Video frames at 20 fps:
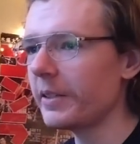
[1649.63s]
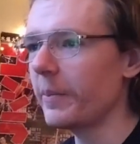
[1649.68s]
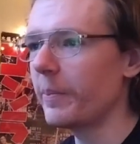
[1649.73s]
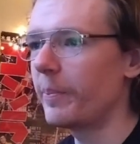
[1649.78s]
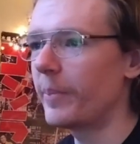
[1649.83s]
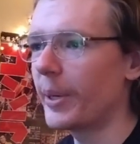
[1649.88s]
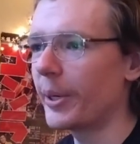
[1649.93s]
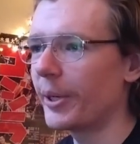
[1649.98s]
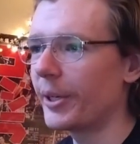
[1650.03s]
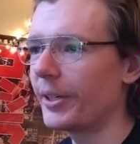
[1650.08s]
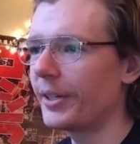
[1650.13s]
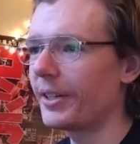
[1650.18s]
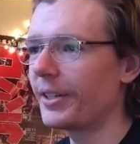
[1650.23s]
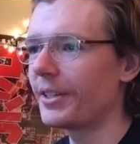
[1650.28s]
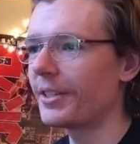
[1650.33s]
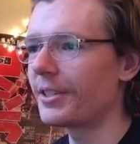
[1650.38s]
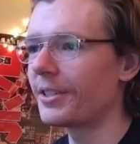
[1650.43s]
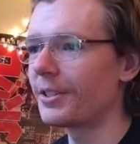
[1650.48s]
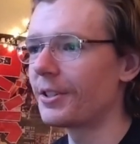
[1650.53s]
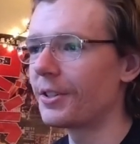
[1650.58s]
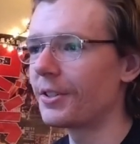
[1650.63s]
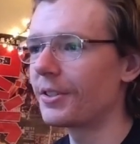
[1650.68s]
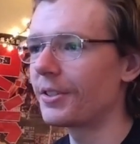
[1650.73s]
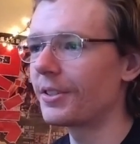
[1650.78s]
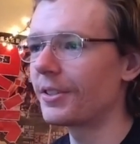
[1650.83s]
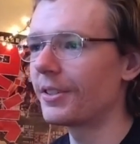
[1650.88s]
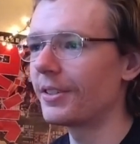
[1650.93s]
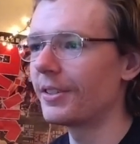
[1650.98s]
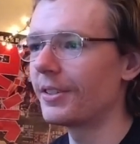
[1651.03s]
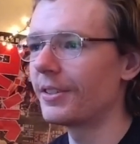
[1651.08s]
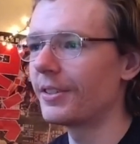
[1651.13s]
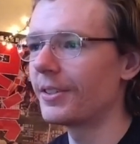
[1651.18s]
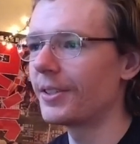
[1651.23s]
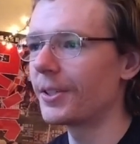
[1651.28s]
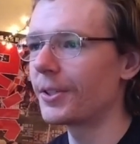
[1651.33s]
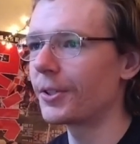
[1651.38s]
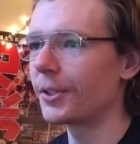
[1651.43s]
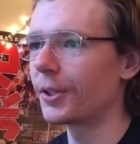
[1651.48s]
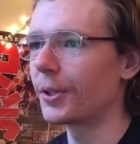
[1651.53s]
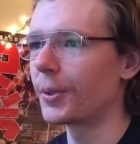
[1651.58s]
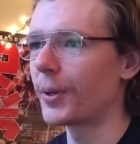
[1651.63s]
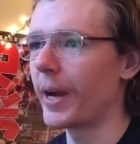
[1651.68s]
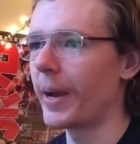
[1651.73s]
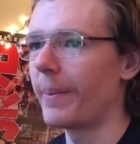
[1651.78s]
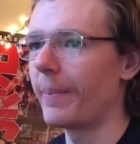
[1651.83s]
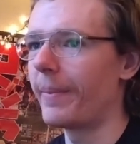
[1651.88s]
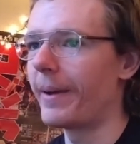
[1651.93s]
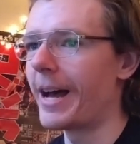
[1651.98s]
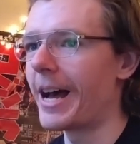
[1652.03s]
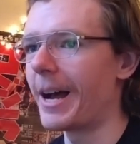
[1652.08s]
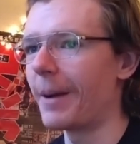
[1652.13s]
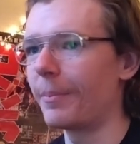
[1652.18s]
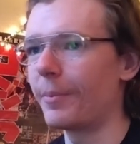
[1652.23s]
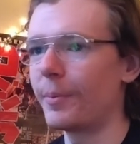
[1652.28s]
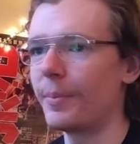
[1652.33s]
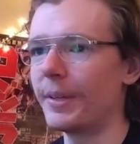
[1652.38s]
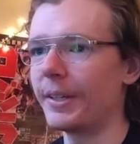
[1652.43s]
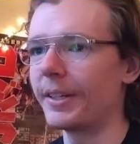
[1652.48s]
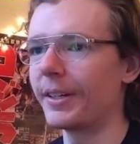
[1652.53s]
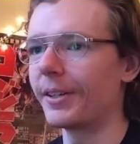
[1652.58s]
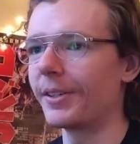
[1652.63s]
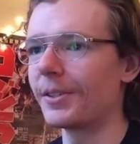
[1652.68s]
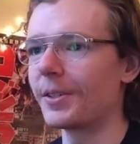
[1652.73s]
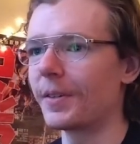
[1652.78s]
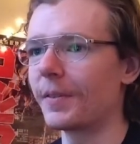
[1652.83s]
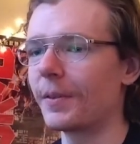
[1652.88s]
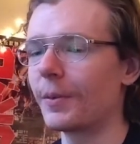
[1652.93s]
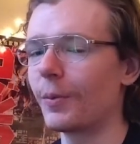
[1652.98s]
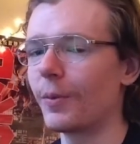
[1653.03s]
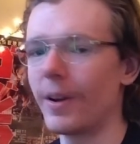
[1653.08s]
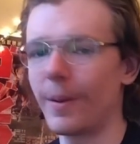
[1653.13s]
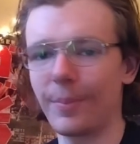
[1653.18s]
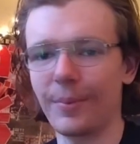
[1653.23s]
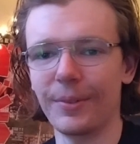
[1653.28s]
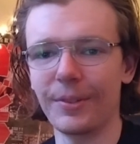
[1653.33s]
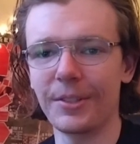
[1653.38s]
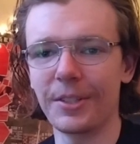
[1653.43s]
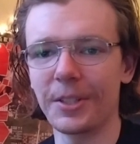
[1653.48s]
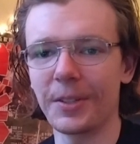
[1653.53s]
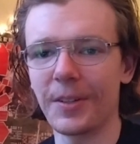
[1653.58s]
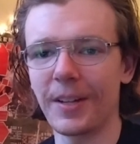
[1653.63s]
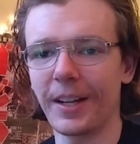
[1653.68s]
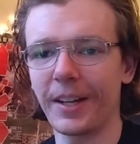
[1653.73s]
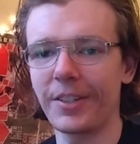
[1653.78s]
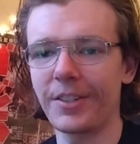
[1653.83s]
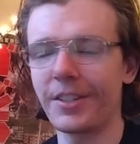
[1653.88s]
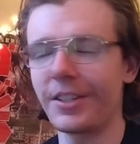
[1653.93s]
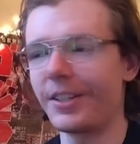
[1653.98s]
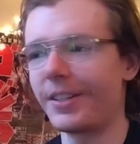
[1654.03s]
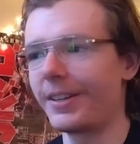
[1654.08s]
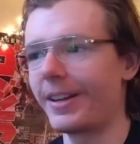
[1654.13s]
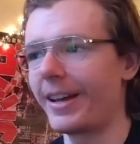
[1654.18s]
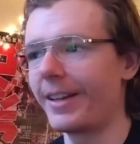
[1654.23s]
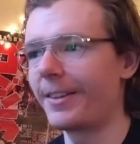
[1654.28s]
Buried is just such a great map because of the weapon selection.